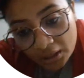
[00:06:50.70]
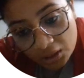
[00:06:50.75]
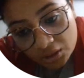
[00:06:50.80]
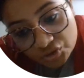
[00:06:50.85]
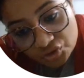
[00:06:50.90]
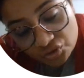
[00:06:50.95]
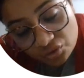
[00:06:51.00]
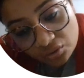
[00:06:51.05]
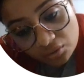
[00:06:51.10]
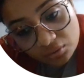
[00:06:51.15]

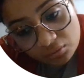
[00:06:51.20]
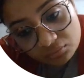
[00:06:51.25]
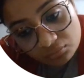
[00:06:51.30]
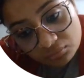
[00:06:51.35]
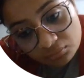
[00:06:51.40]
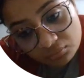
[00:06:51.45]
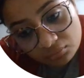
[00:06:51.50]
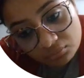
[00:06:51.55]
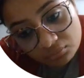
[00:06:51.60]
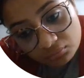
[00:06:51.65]

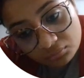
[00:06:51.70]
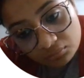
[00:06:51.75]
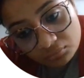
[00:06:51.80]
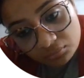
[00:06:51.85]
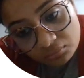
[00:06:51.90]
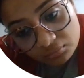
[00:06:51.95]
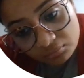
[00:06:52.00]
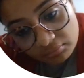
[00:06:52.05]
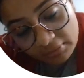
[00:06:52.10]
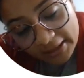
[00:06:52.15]
so
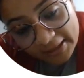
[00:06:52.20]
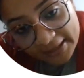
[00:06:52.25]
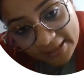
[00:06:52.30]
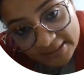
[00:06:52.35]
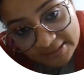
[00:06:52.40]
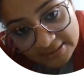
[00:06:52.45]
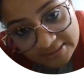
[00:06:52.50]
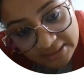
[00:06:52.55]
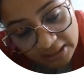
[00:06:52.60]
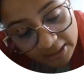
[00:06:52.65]

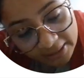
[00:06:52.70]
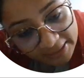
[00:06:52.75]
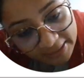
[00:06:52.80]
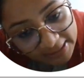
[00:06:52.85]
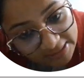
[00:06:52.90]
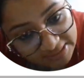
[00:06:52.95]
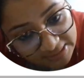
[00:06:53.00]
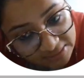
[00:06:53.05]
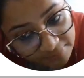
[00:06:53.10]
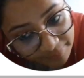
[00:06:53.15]

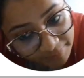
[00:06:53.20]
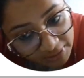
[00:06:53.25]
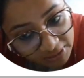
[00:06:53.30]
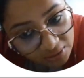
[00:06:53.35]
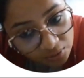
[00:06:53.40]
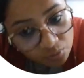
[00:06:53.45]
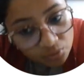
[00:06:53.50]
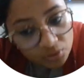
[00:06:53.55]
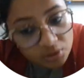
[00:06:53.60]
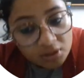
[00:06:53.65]
against a
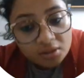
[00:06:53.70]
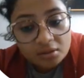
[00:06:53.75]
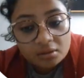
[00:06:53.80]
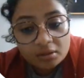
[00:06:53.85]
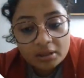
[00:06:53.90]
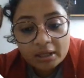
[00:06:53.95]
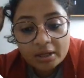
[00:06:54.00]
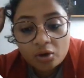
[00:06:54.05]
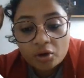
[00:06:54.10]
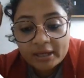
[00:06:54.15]
particular,
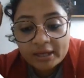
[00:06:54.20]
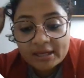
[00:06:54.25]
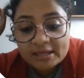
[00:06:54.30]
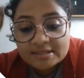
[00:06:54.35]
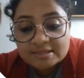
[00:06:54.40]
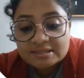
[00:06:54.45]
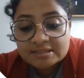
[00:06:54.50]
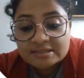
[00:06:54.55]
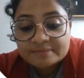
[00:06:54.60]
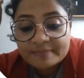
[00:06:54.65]
or
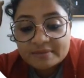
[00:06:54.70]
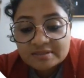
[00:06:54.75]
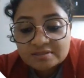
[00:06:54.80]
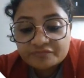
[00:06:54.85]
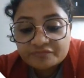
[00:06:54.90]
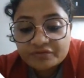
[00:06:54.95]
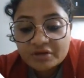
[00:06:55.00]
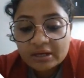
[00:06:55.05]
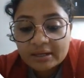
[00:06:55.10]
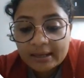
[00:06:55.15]
against a
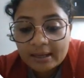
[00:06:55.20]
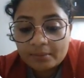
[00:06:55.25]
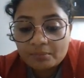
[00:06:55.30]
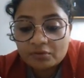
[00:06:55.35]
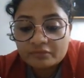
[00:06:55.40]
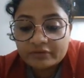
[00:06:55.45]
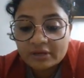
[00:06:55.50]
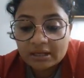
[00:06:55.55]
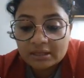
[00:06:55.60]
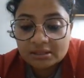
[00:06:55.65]
specific type
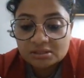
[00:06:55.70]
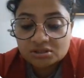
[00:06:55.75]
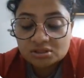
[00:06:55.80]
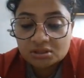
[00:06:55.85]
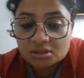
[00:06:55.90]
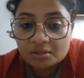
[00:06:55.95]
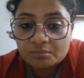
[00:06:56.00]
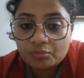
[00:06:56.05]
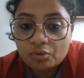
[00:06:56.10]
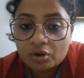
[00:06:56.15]
of antigen,
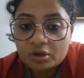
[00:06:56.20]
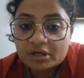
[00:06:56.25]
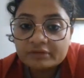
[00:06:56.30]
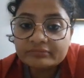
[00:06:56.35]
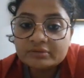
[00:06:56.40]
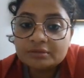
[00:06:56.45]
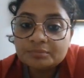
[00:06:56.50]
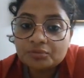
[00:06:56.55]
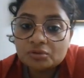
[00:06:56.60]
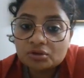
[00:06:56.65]
the body
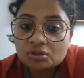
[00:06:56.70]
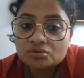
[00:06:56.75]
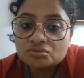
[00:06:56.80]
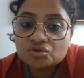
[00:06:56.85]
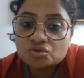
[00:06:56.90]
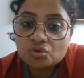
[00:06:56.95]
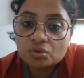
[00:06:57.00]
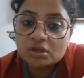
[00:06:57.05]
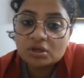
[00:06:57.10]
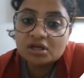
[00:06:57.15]
will produce
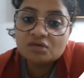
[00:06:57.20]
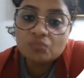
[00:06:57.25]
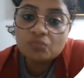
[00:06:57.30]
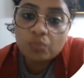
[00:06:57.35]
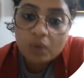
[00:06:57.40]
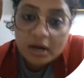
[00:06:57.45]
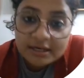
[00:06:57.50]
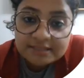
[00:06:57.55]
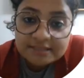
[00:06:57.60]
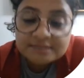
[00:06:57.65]
only
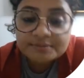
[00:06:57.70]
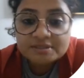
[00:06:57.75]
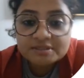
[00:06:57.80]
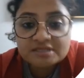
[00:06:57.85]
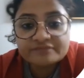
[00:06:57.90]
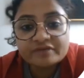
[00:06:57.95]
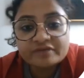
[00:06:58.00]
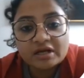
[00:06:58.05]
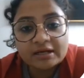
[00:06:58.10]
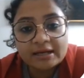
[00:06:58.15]
one
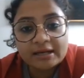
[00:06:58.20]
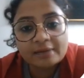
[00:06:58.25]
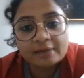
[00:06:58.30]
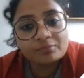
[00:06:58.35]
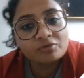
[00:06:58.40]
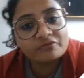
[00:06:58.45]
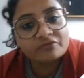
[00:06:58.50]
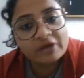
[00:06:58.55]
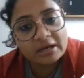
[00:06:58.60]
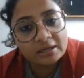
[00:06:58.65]
specific type
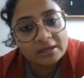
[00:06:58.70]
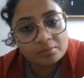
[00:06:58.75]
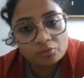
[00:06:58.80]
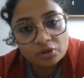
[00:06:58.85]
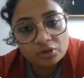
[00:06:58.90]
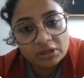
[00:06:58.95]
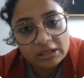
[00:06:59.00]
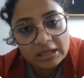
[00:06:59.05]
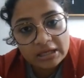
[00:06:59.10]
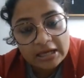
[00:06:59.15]
of
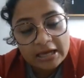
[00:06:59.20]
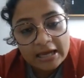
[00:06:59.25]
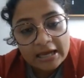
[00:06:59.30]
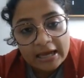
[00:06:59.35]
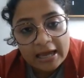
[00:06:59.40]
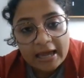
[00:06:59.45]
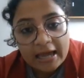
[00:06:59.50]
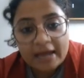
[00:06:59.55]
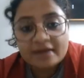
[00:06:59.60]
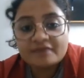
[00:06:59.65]
antibody,
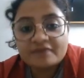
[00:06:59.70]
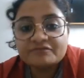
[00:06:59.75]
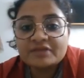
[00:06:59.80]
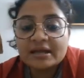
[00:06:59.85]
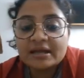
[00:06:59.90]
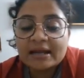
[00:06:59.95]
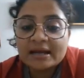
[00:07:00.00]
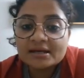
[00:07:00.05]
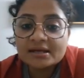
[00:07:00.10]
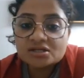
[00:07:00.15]
and if that
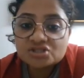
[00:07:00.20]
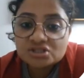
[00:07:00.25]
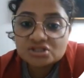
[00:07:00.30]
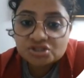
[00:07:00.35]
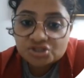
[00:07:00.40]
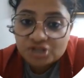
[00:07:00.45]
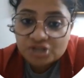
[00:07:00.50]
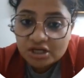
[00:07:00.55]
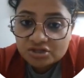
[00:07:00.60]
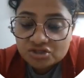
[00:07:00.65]
antigen
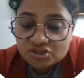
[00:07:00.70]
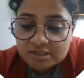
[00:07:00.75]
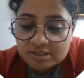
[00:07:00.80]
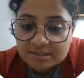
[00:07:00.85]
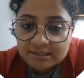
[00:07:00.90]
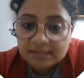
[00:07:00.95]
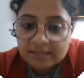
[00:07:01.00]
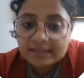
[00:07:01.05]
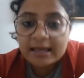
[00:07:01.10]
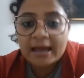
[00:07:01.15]
changes,
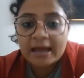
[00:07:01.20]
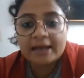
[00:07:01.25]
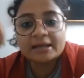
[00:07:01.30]
then the